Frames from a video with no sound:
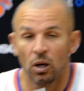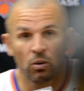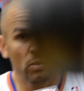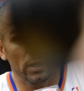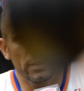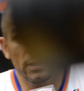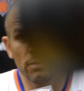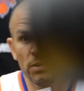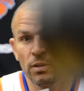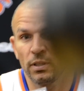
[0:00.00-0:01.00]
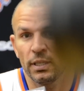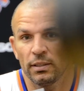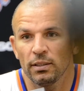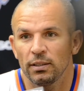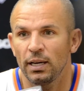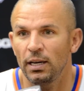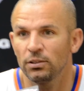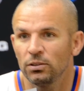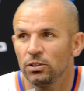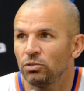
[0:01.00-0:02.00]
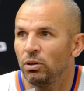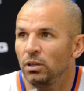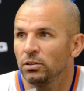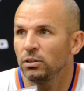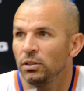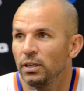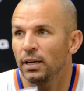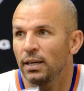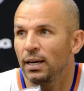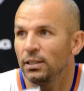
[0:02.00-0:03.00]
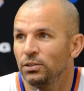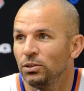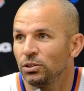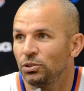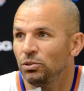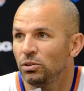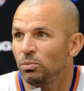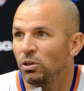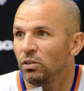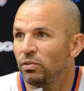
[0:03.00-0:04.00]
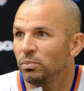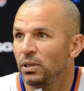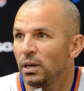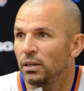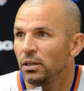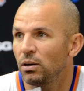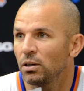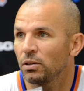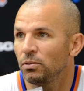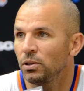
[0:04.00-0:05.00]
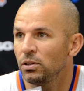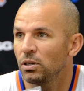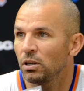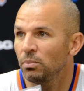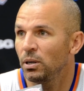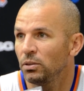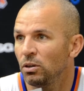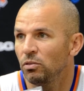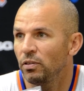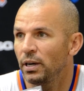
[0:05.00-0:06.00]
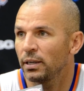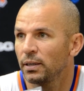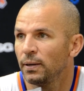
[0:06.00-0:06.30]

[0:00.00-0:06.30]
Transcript: Well, I think when you look at the guys on this roster, you got guys who can shoot the ball from behind the arc. When you talk about Novak,